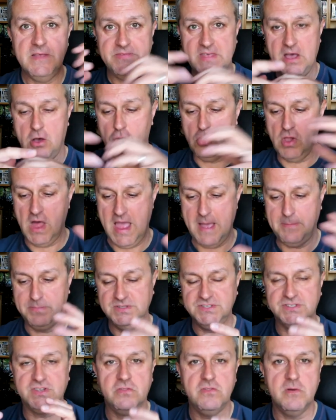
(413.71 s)
That all
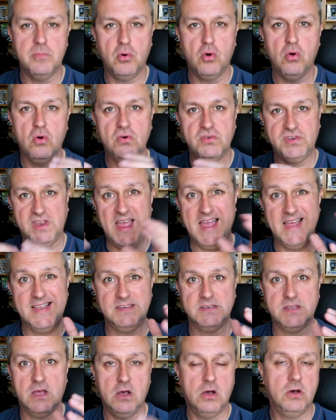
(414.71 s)
happens on the board
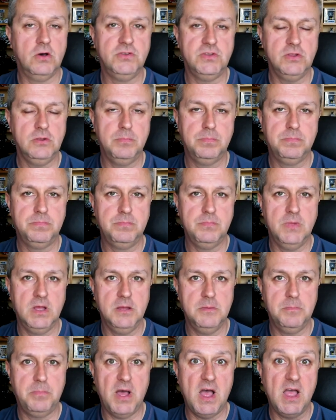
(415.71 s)
and Ardu
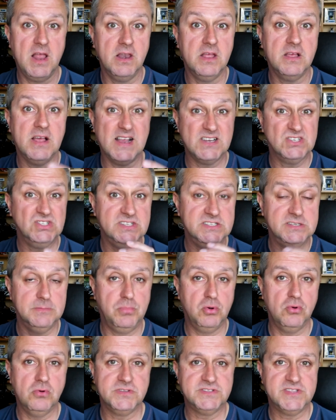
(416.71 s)
uh, pilot actually
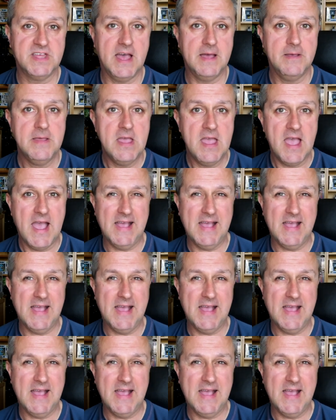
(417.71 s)
supports that,